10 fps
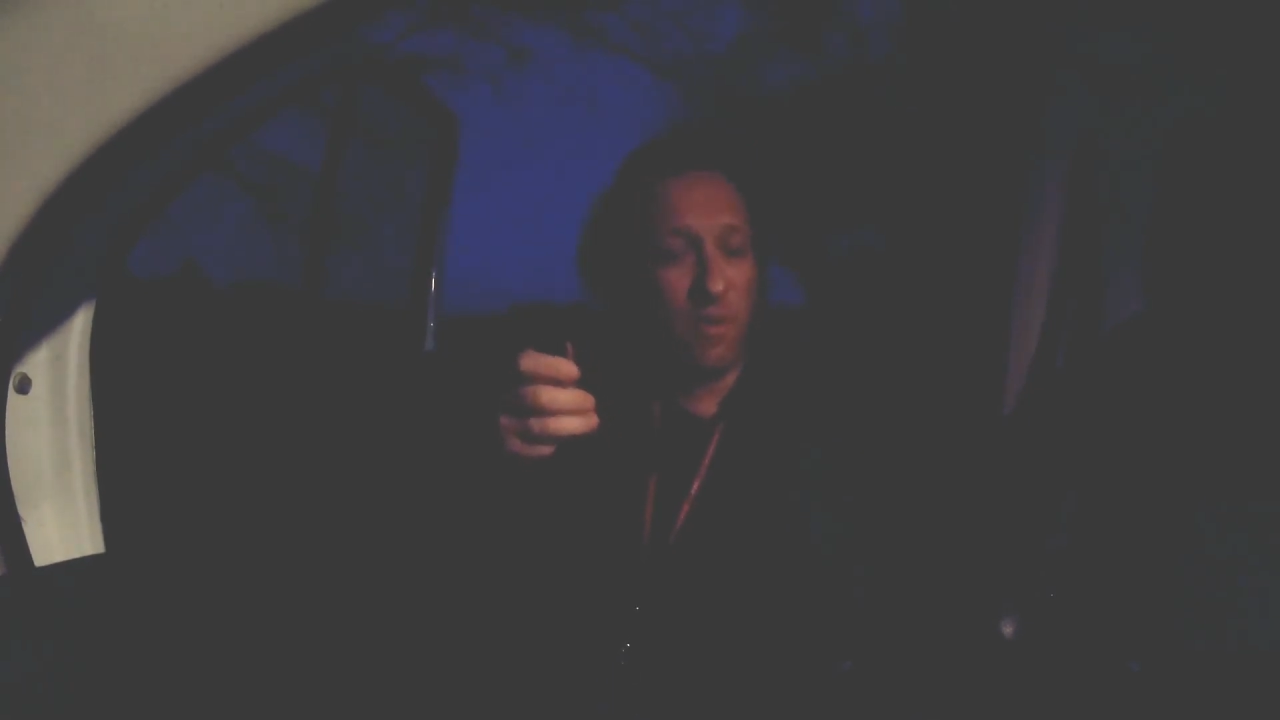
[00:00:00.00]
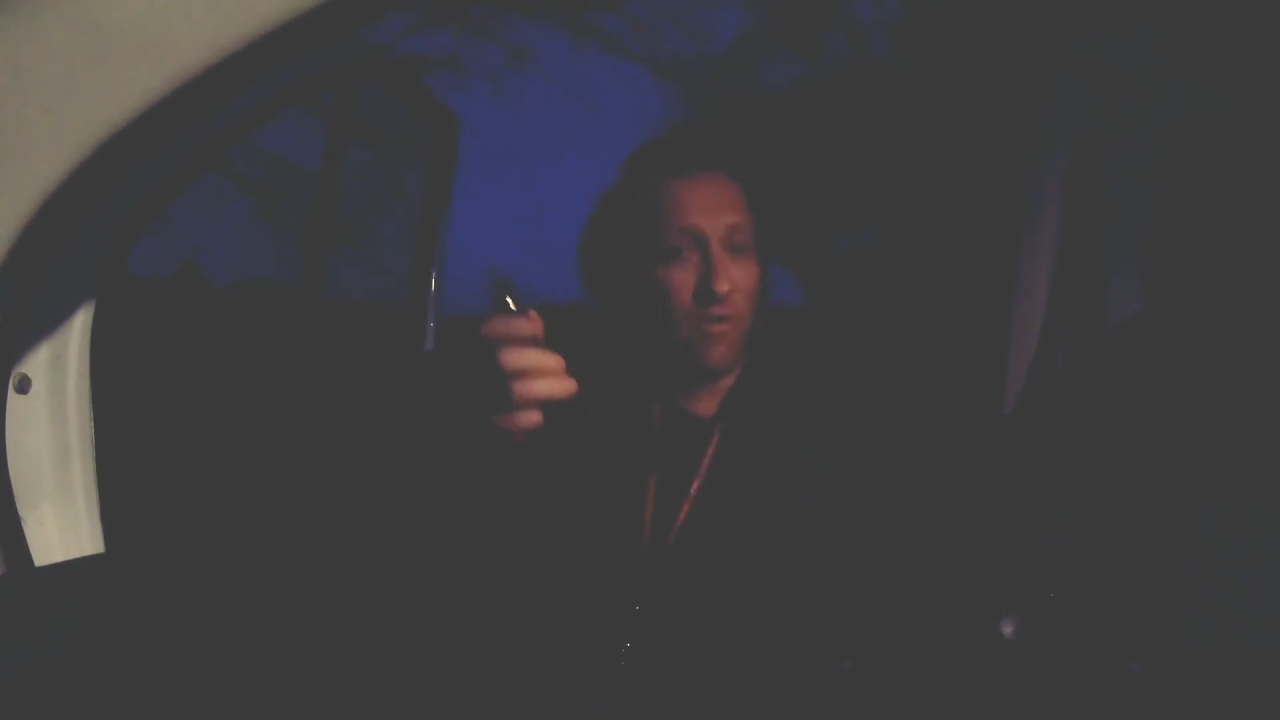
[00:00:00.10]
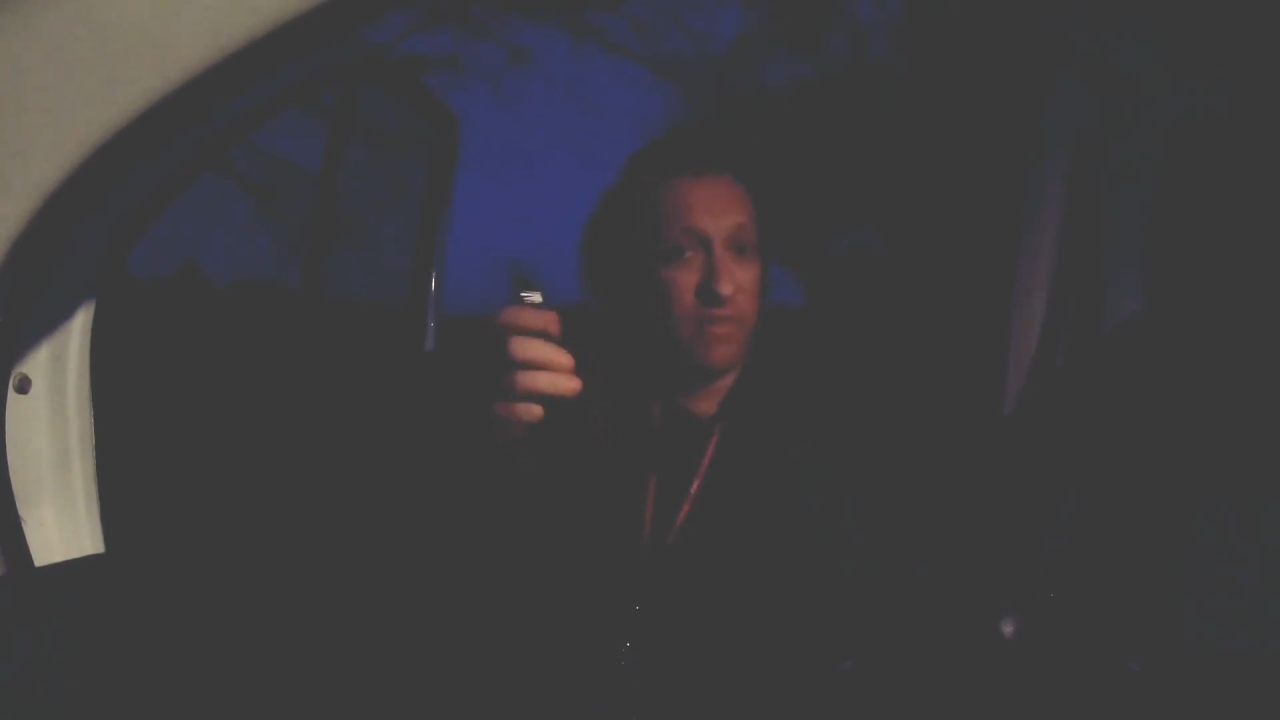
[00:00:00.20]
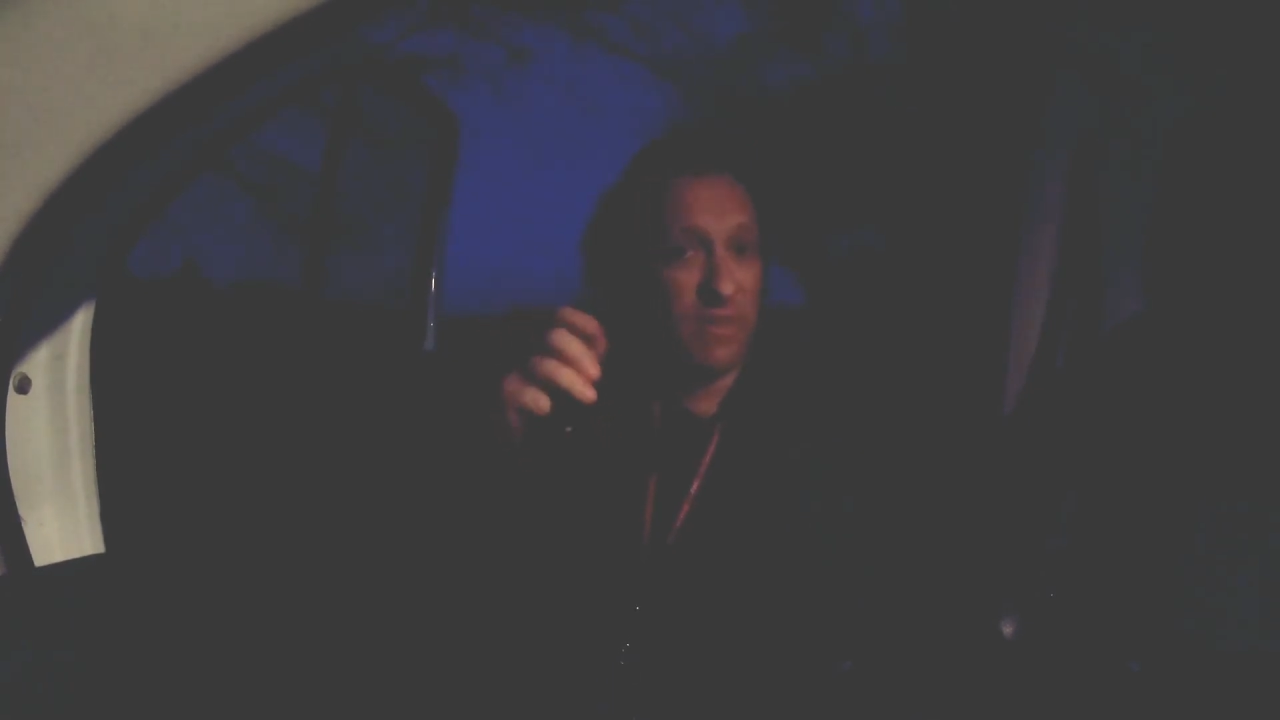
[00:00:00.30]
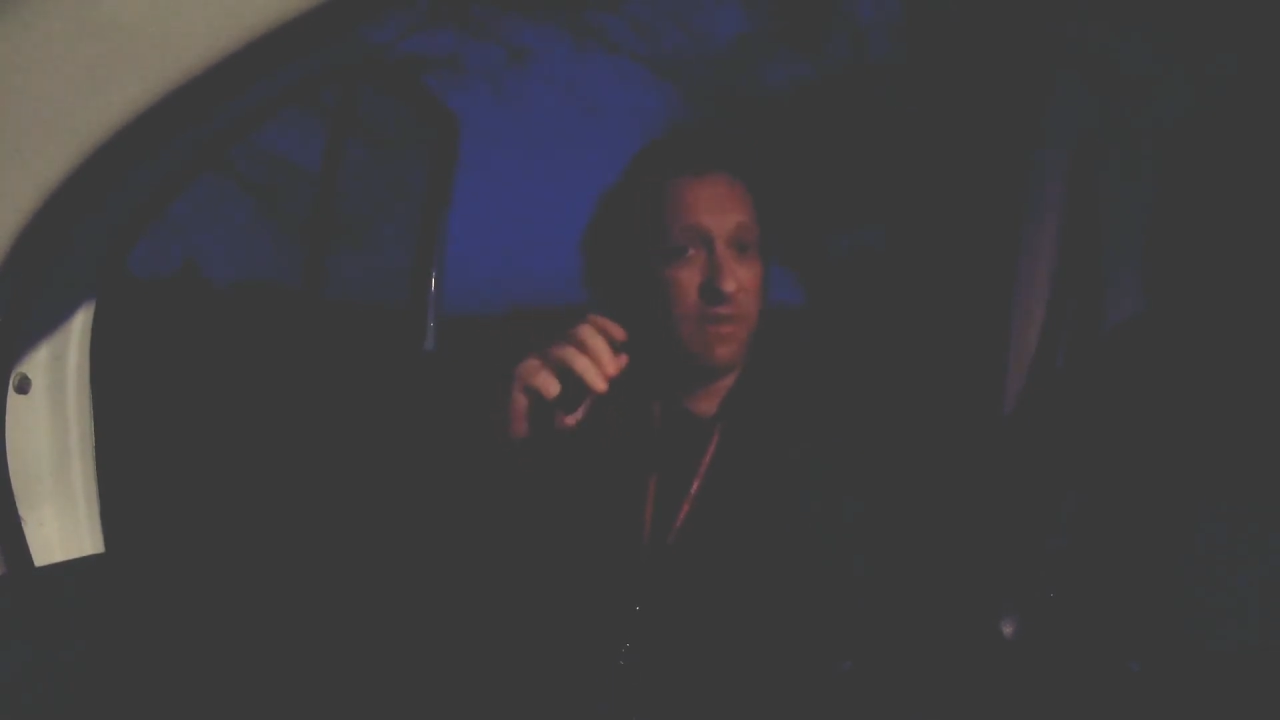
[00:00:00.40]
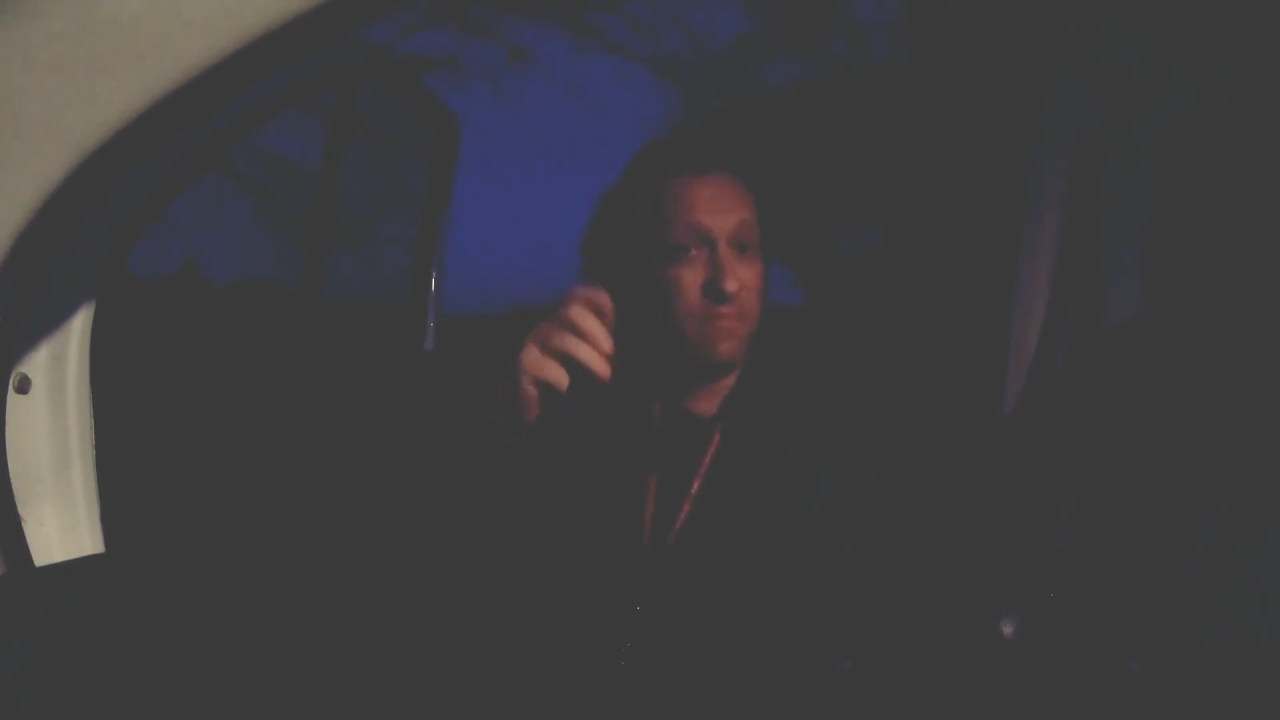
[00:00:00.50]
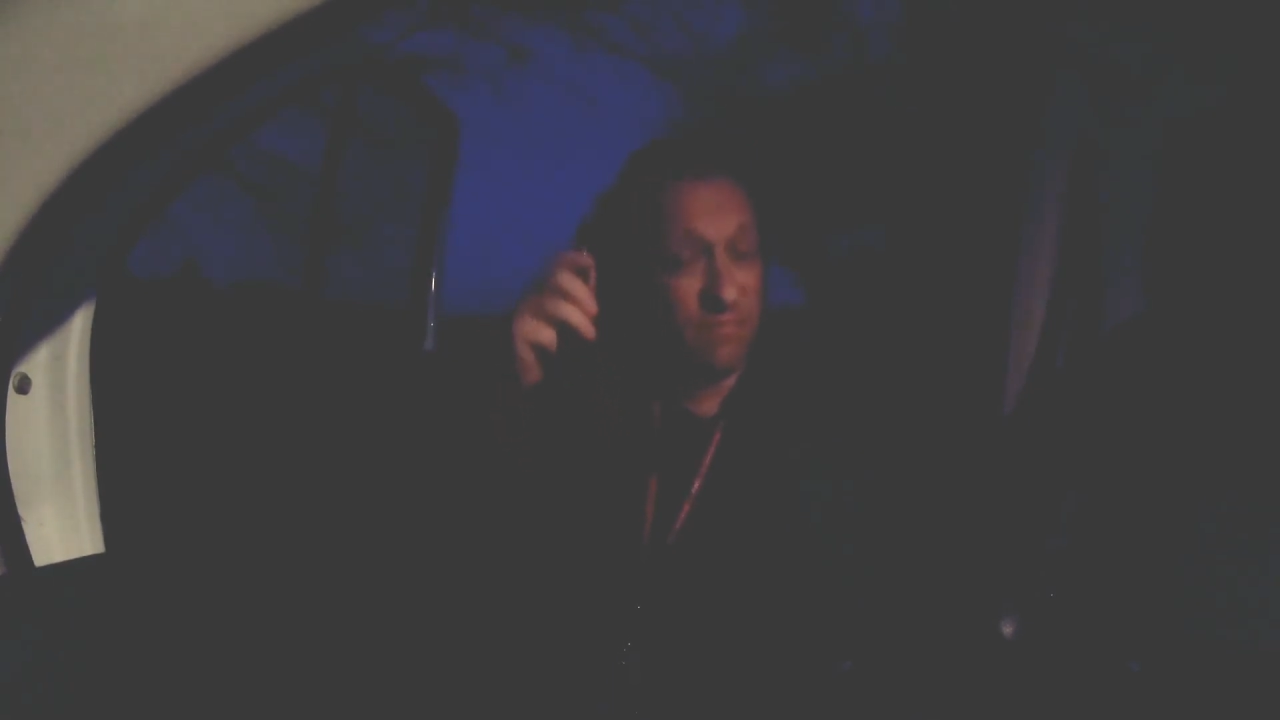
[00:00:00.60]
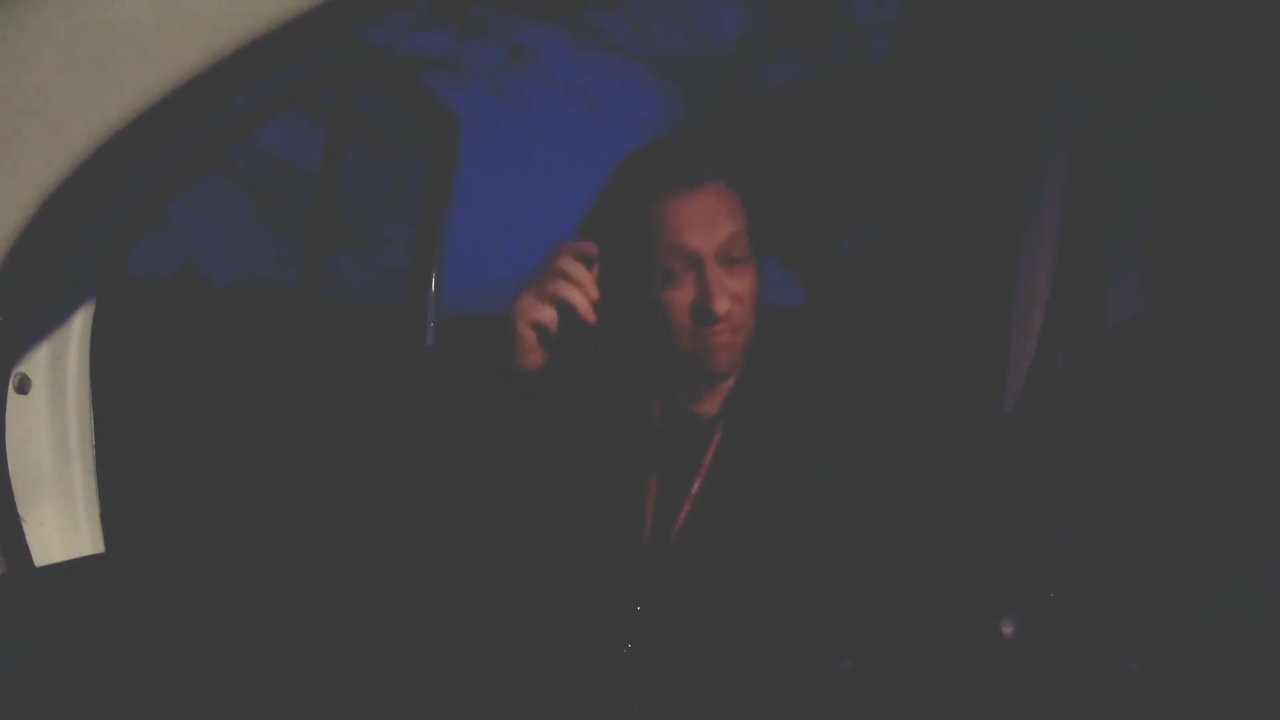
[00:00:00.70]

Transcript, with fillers: obviously